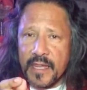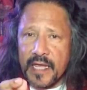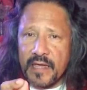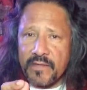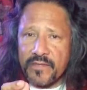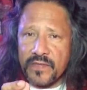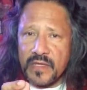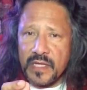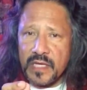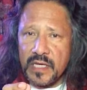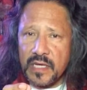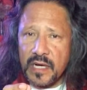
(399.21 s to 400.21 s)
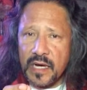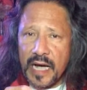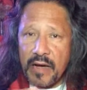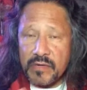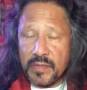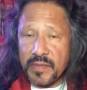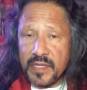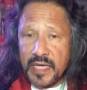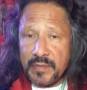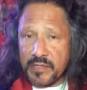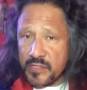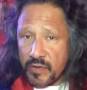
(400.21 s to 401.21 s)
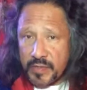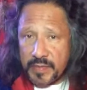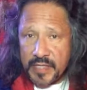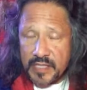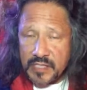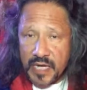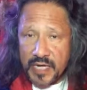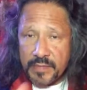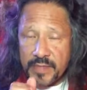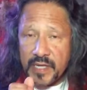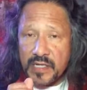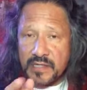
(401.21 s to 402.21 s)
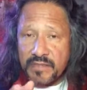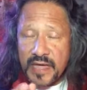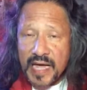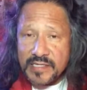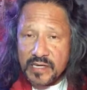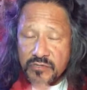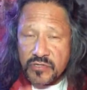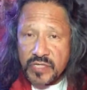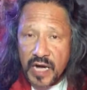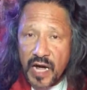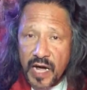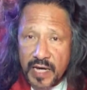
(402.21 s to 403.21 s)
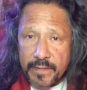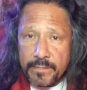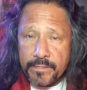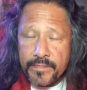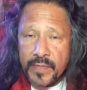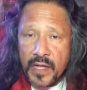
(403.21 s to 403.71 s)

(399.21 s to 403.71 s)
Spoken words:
if the outcome of the game has already been decided, because if he adds extra time,